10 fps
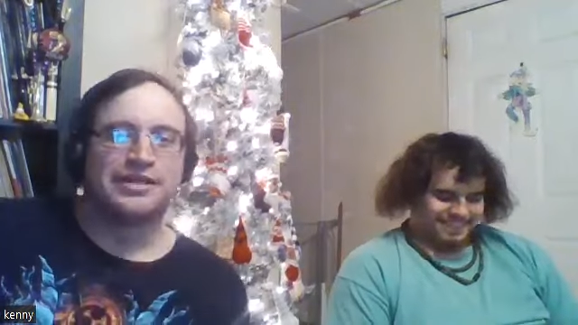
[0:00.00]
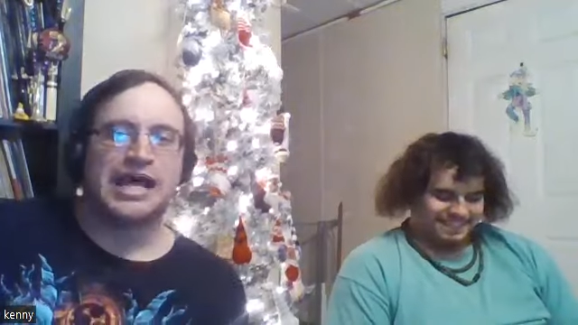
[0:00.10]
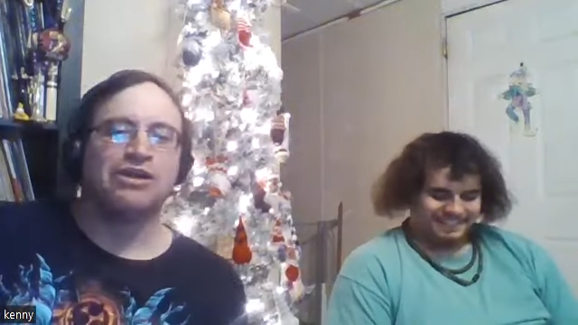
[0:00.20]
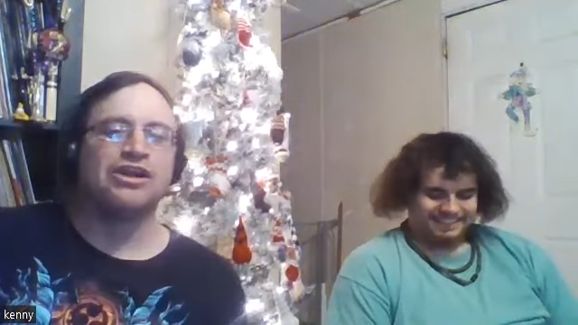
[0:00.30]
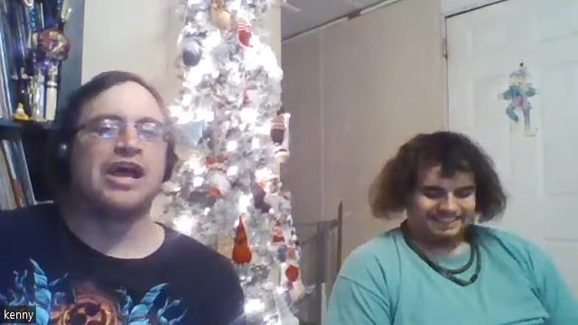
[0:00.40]

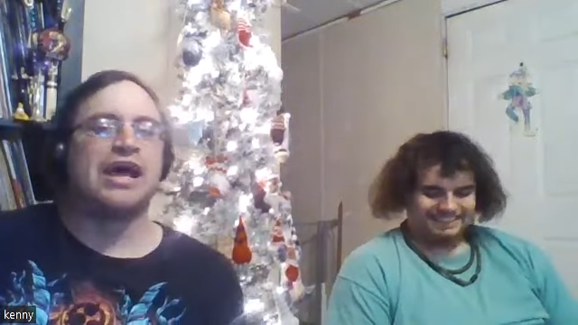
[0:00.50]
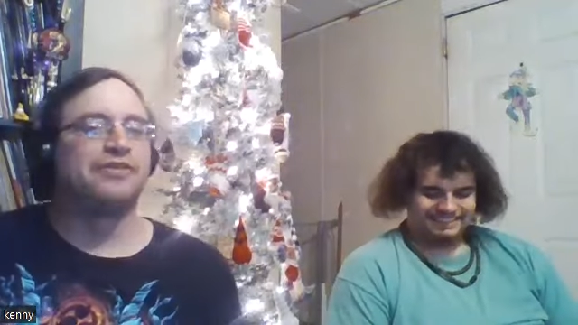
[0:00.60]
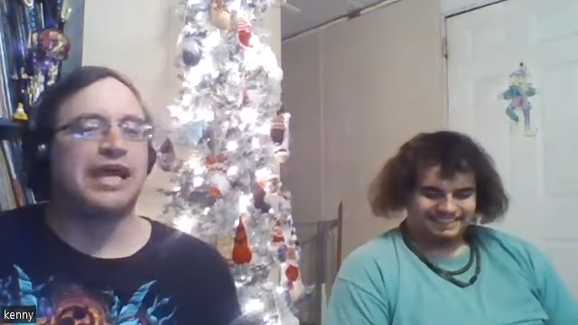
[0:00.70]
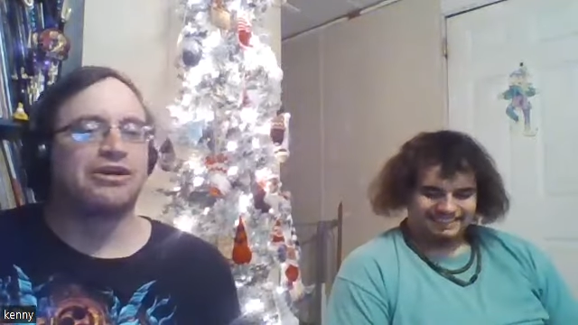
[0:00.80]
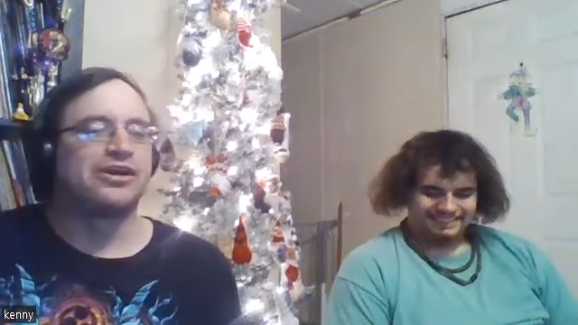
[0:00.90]
Speaker 1: I don't know how
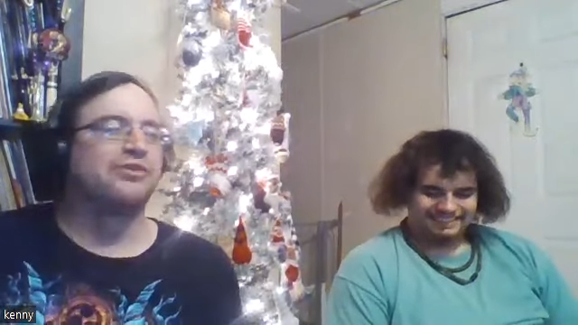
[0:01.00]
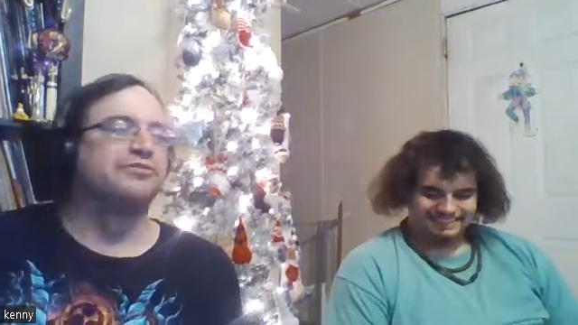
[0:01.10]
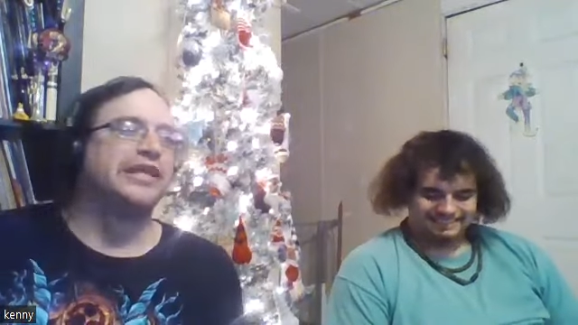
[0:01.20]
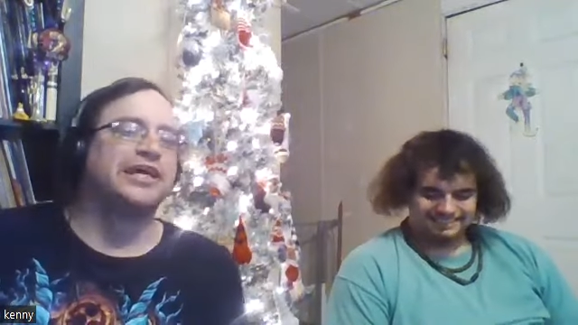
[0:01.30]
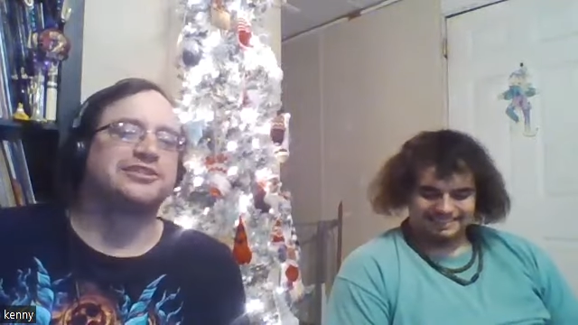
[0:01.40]
I don't know
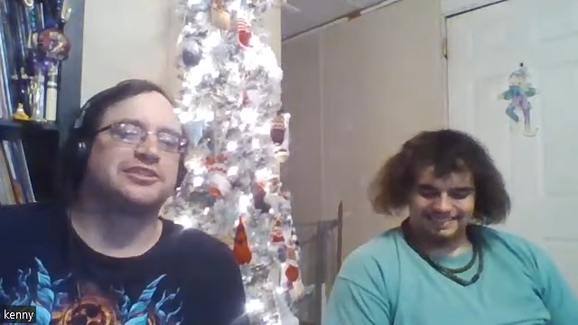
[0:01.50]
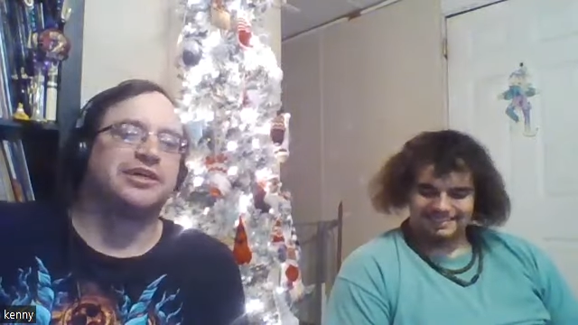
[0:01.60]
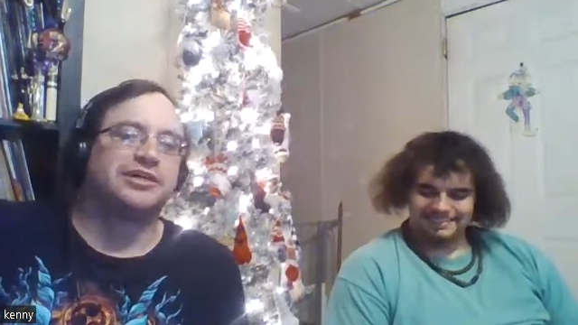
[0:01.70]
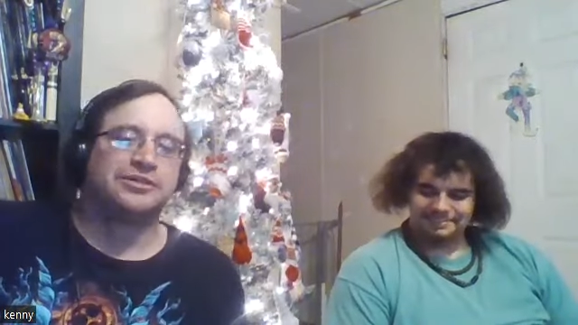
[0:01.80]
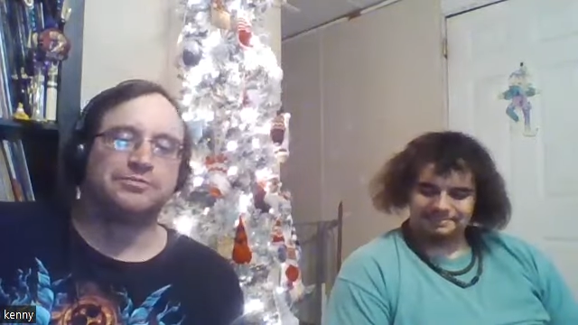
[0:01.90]
next.
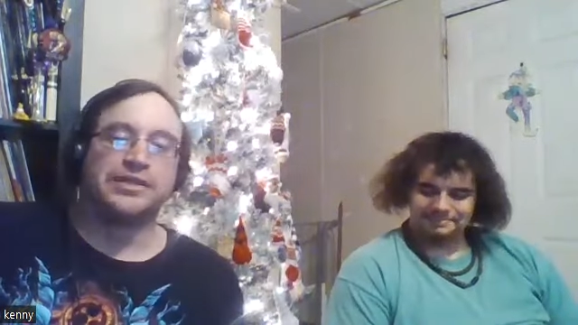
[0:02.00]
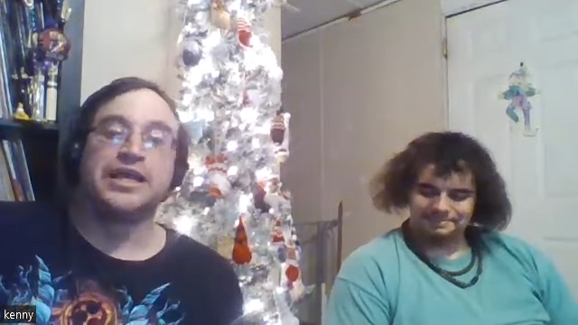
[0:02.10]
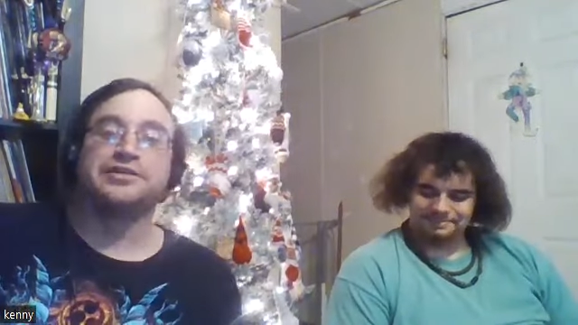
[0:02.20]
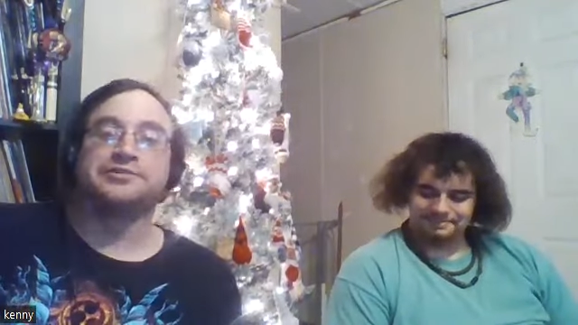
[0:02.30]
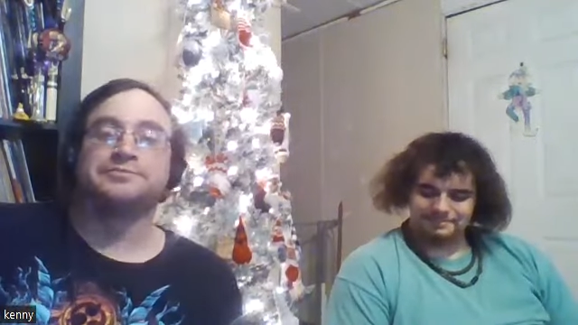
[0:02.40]
um,
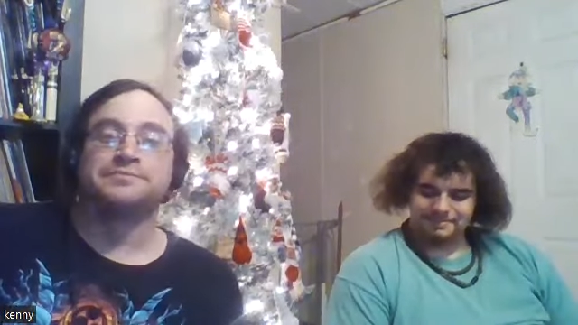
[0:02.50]
Nick